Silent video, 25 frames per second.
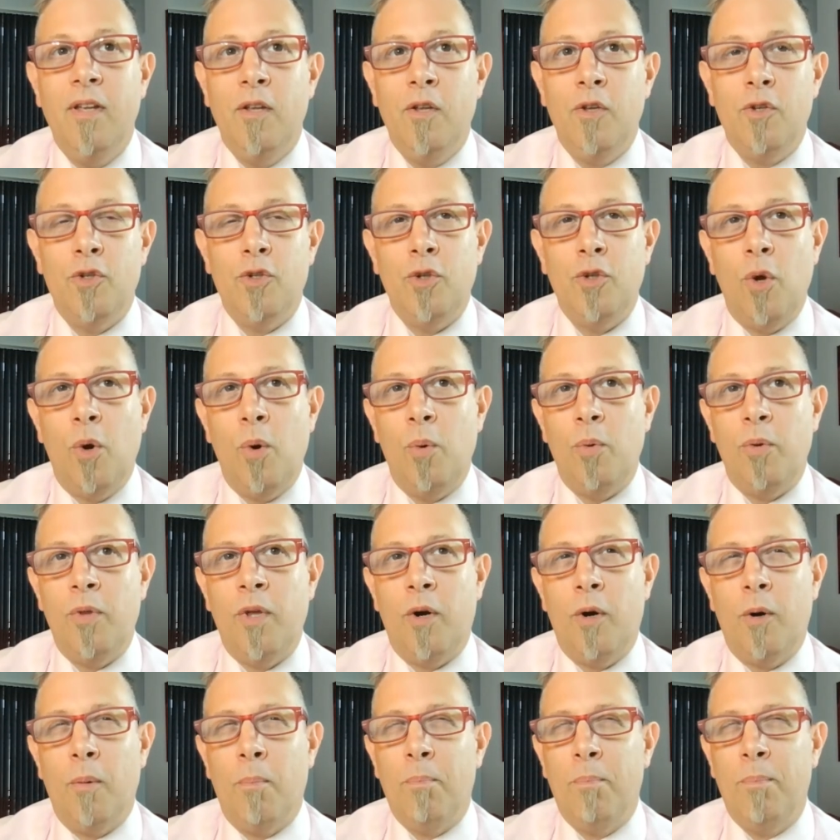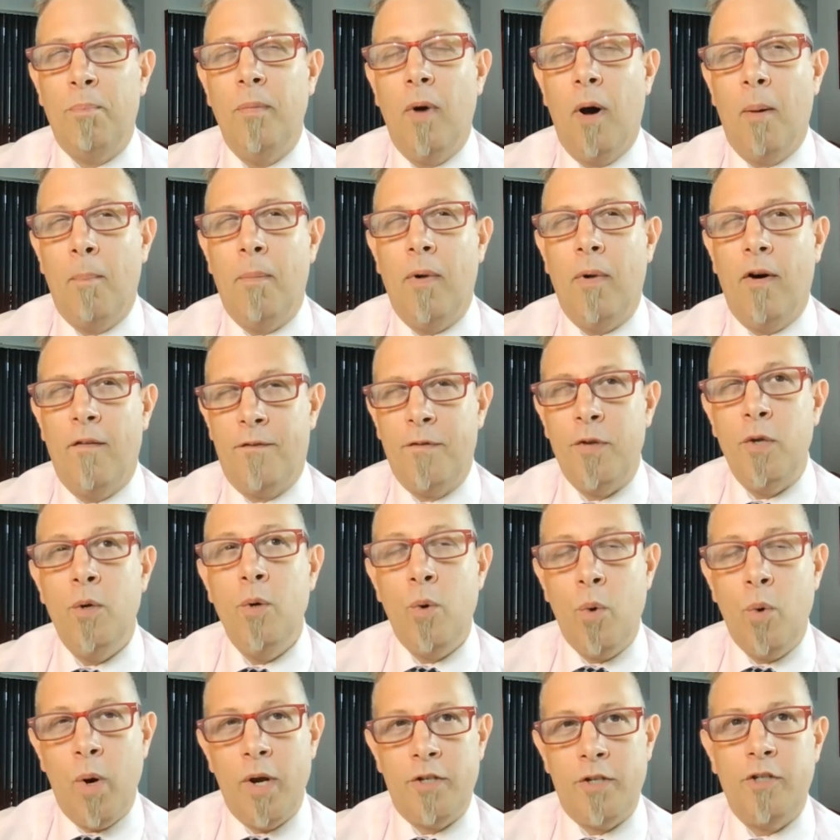So there are a few
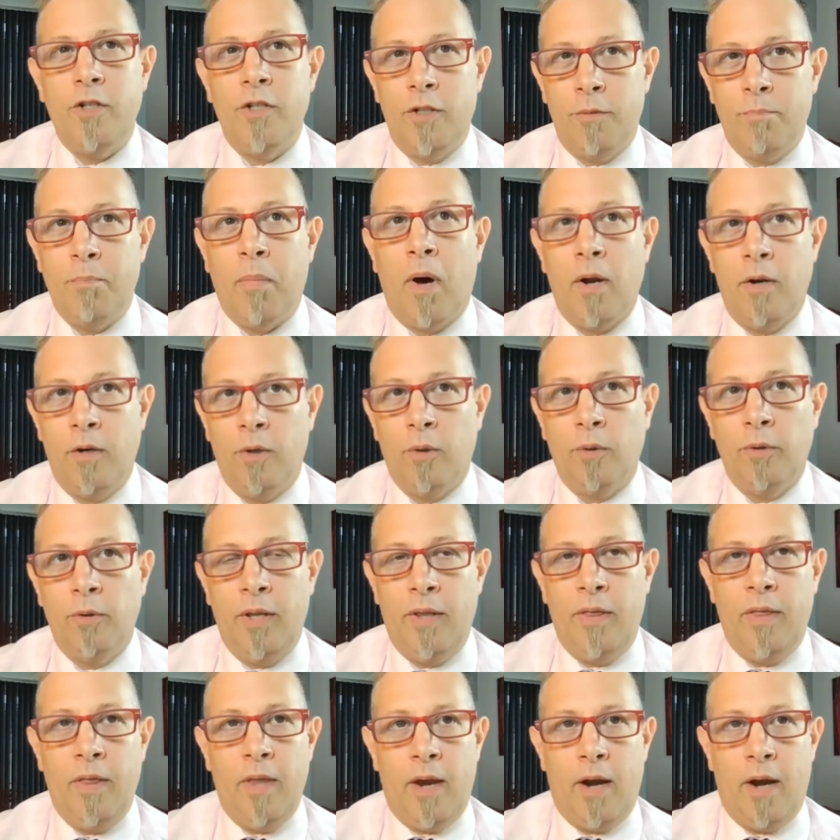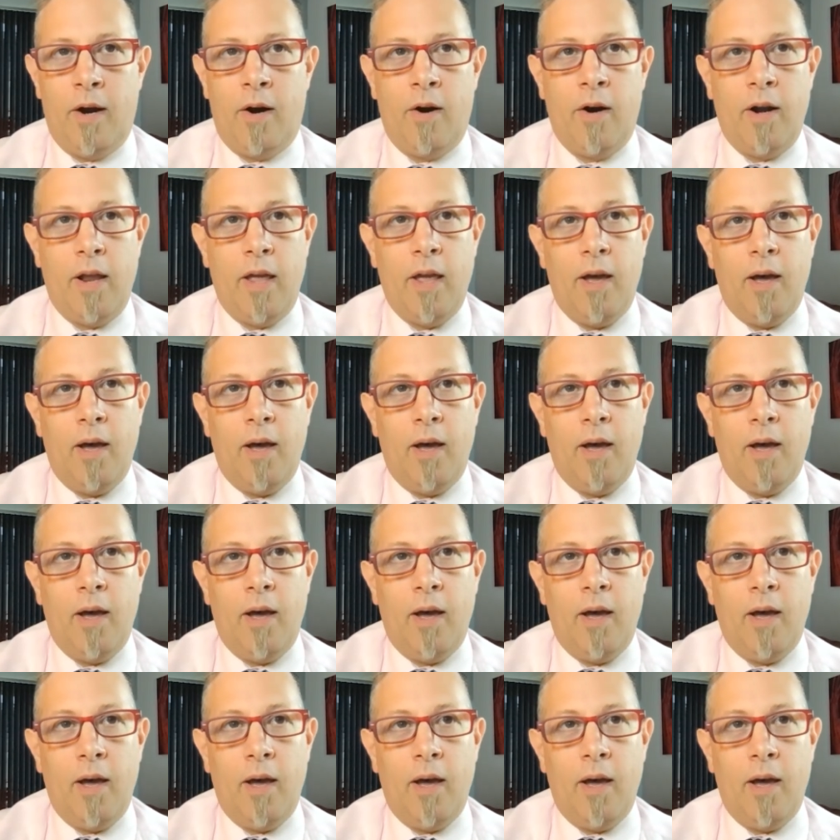questions bundled in there.